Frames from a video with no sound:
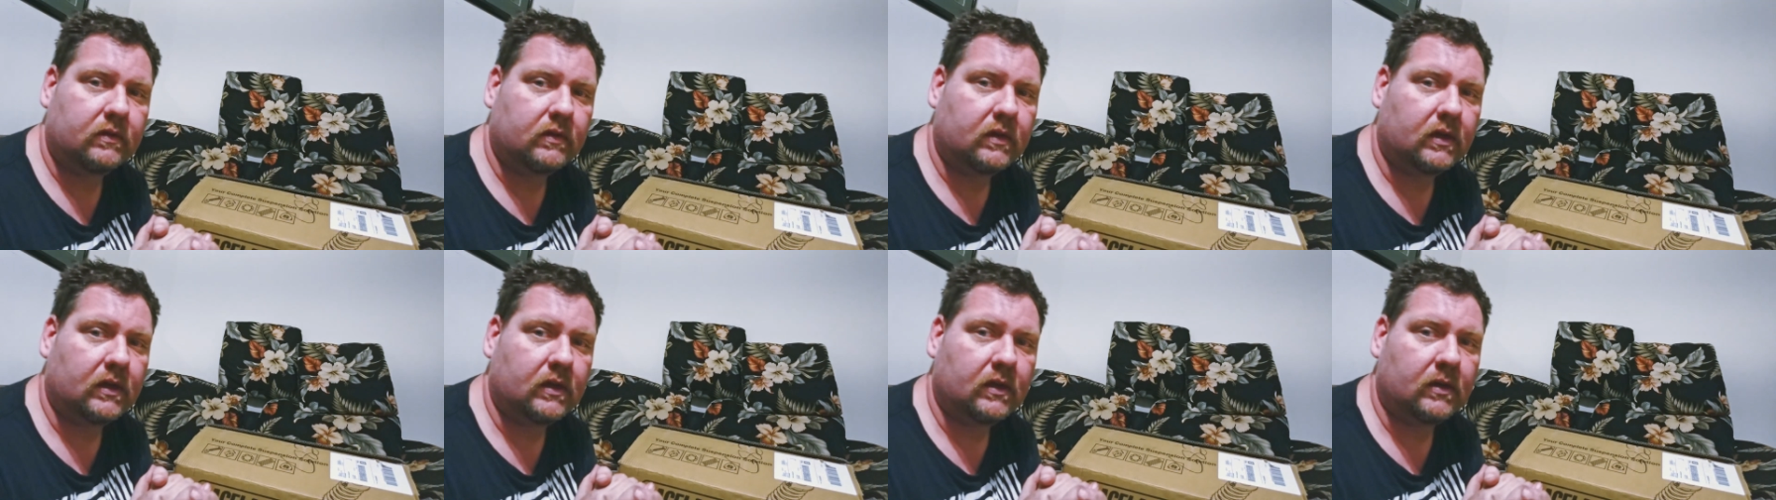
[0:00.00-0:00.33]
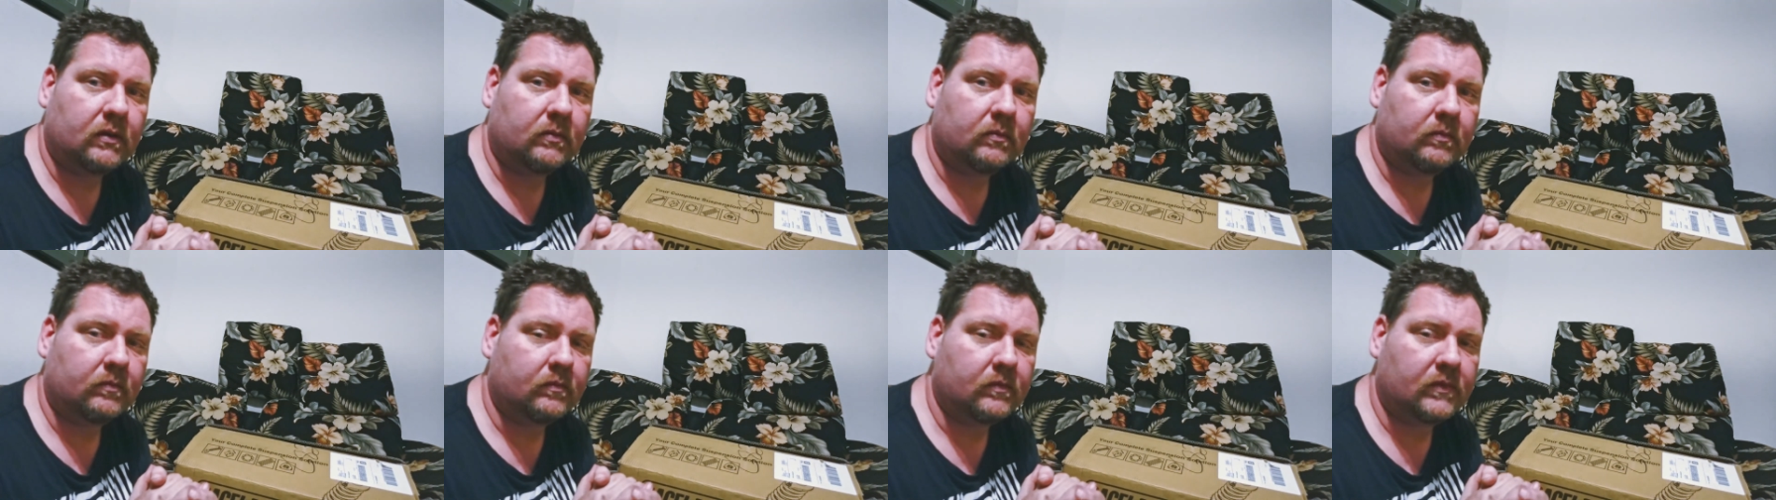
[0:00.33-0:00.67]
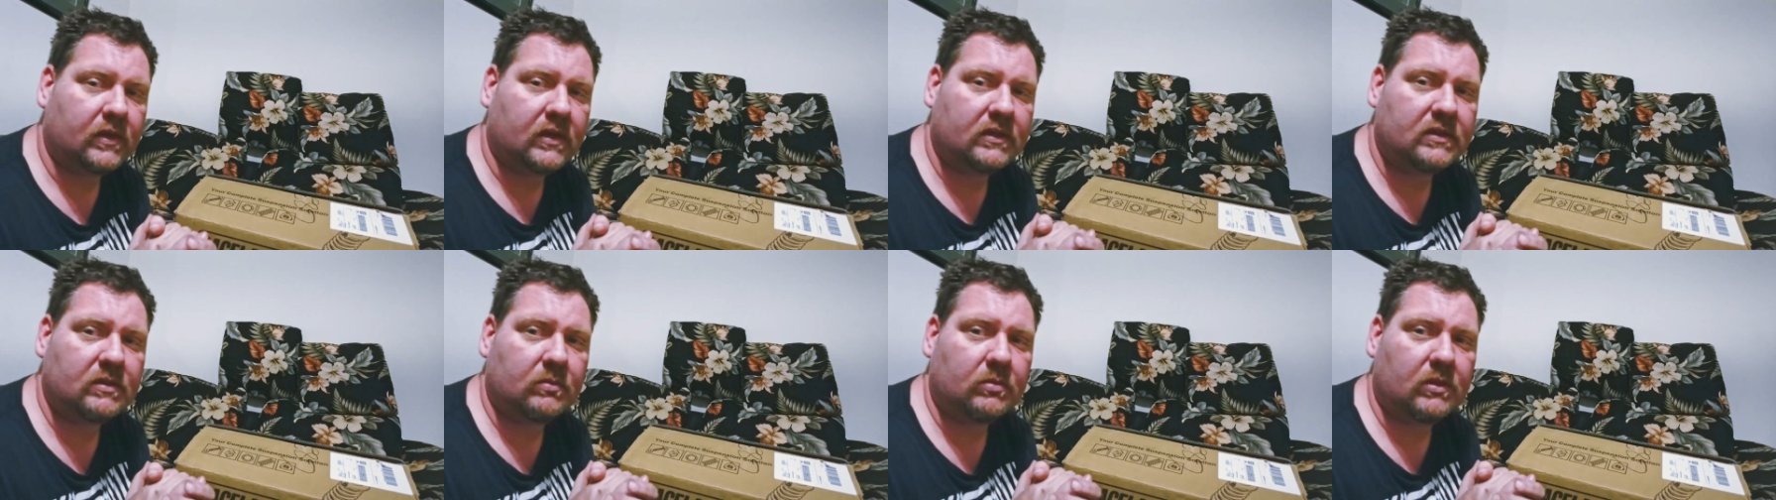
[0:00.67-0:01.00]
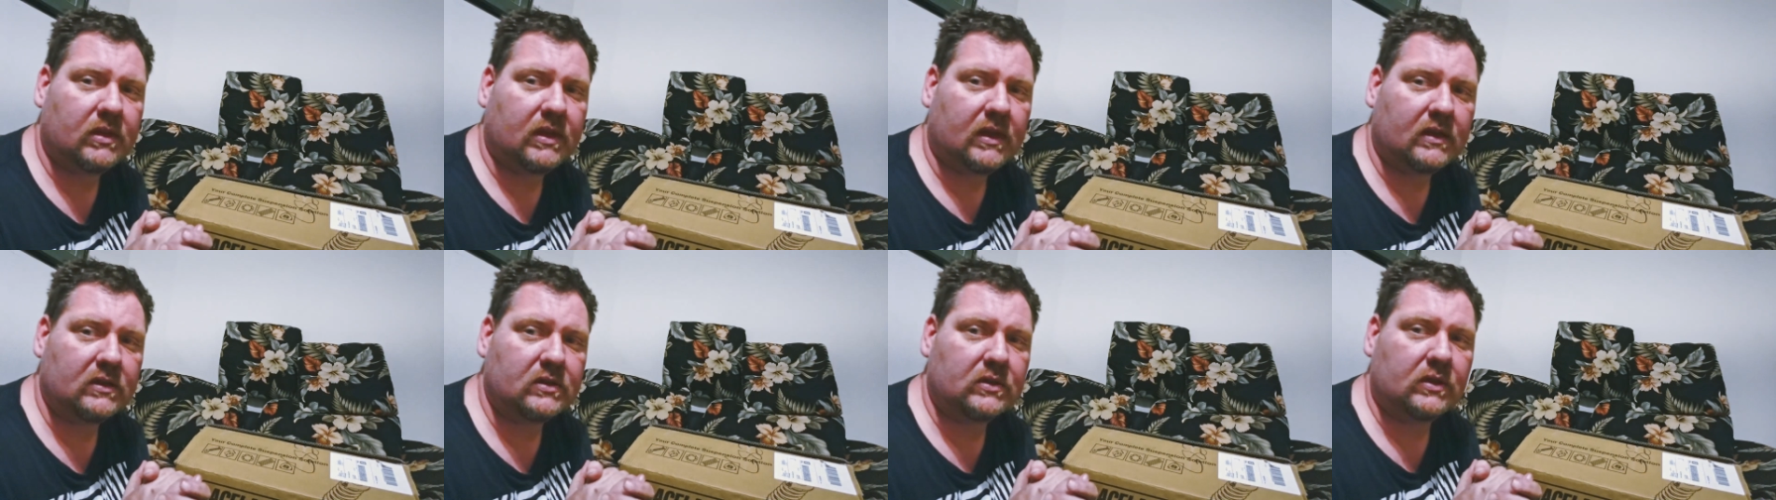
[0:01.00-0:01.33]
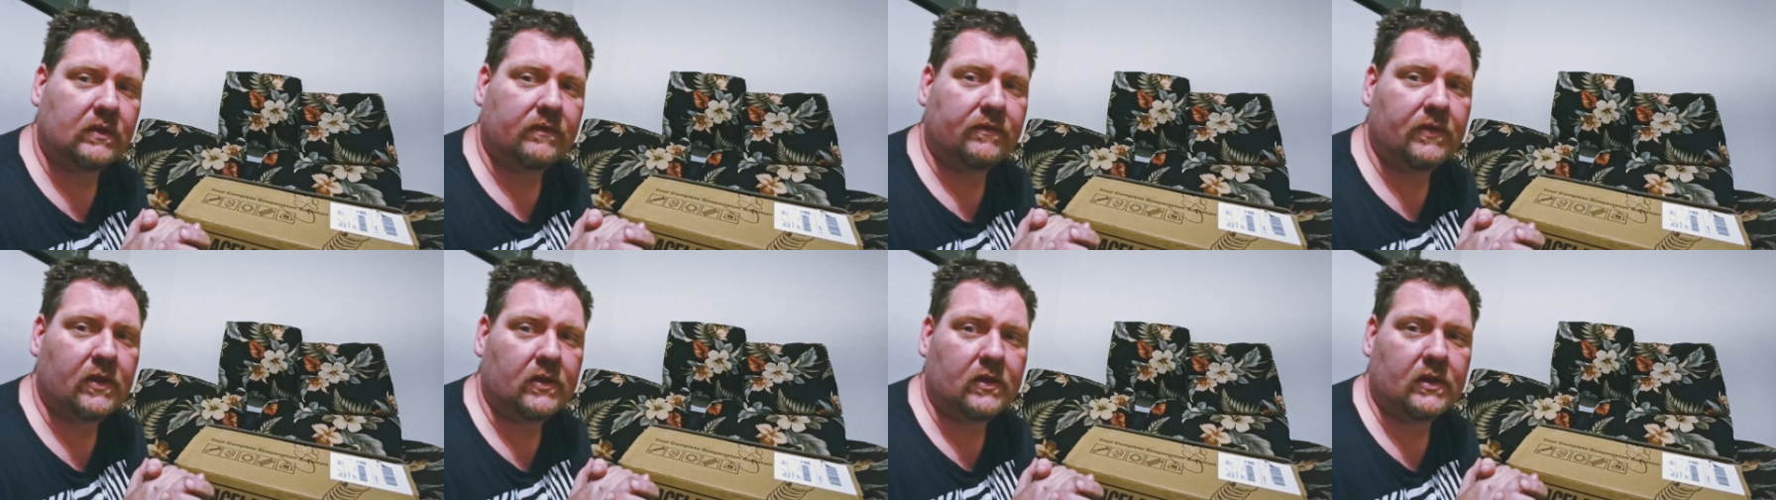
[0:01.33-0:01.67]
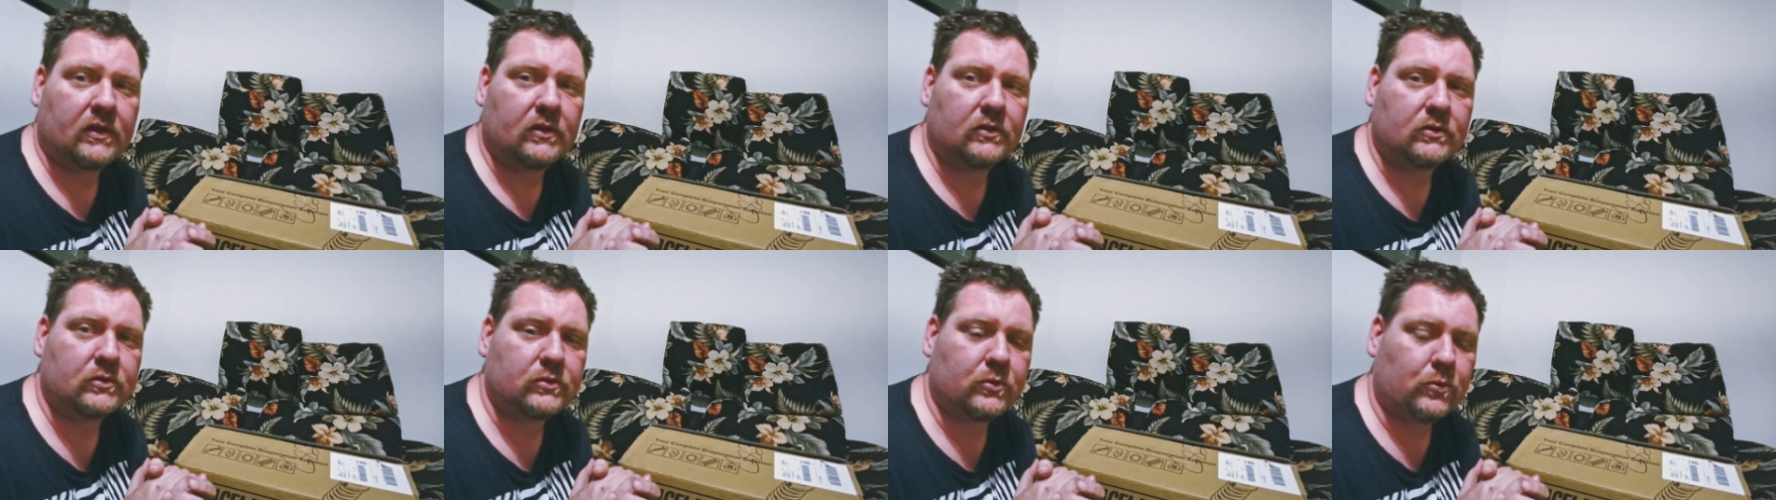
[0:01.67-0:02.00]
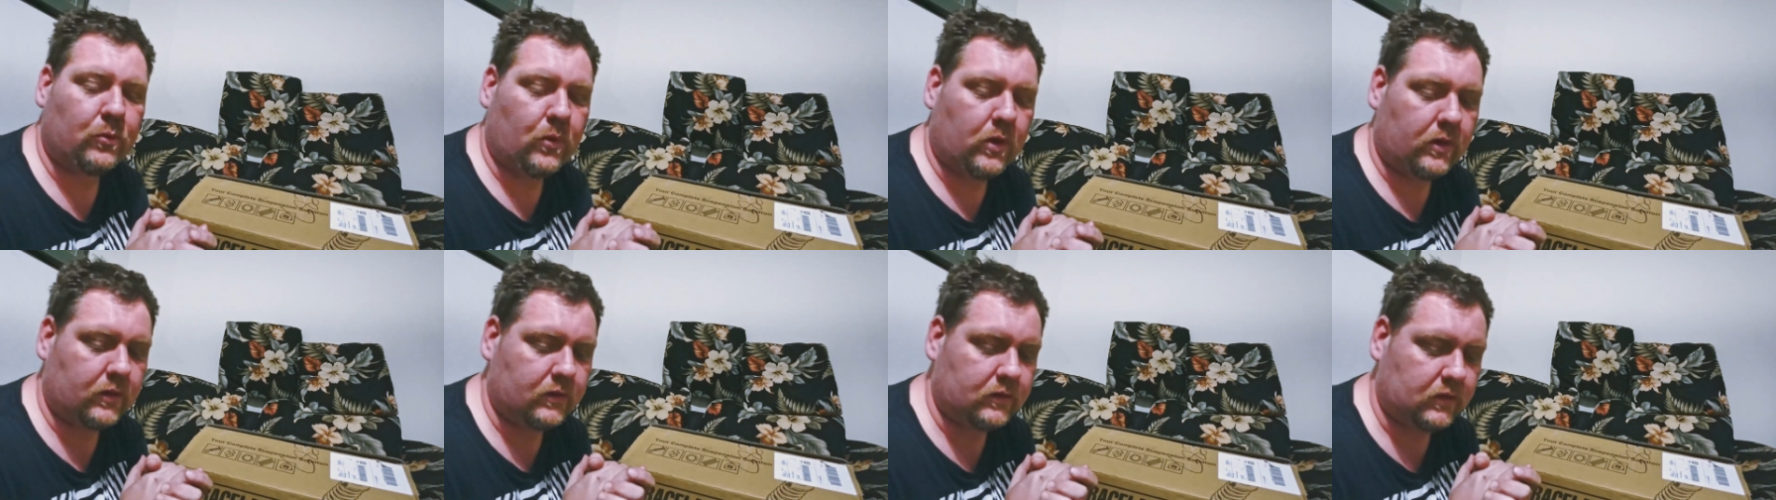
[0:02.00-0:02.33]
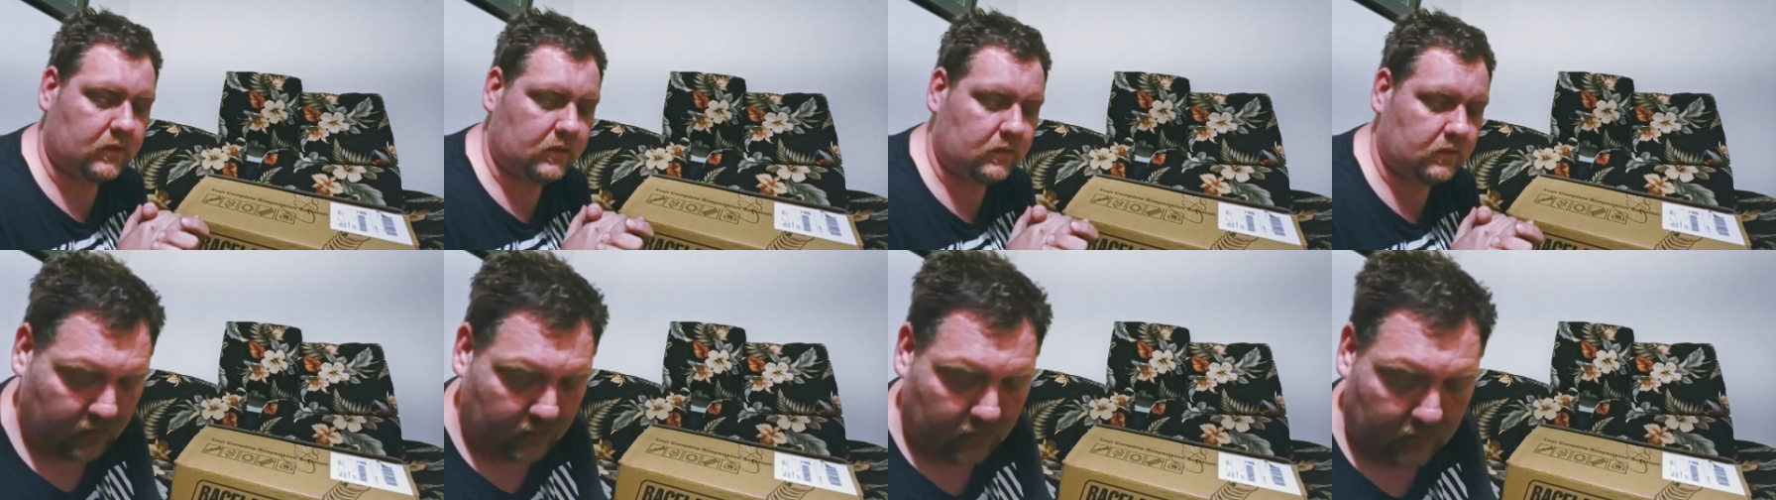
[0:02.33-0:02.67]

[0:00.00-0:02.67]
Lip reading: Not something that actually felt like it was quality.